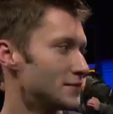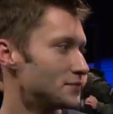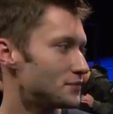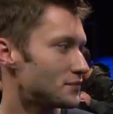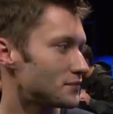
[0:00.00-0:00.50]

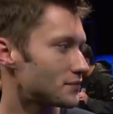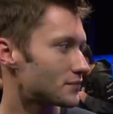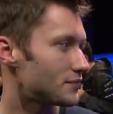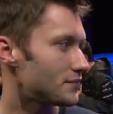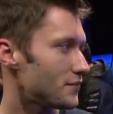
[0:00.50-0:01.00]

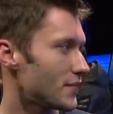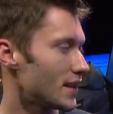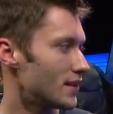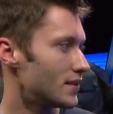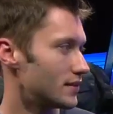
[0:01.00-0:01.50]

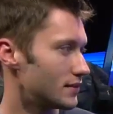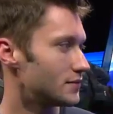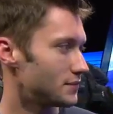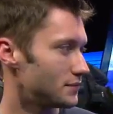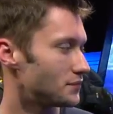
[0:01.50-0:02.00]

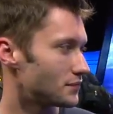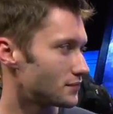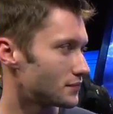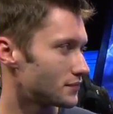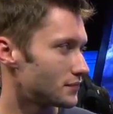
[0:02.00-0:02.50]

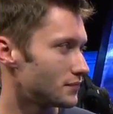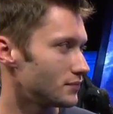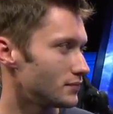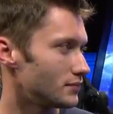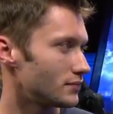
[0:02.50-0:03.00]

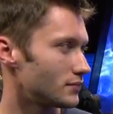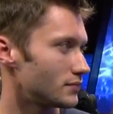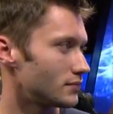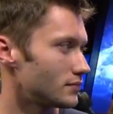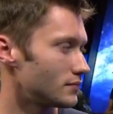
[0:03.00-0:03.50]

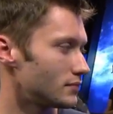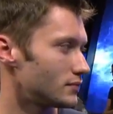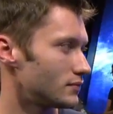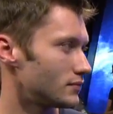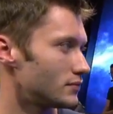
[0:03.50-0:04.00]

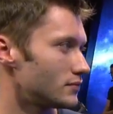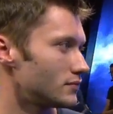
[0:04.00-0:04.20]
[no speech]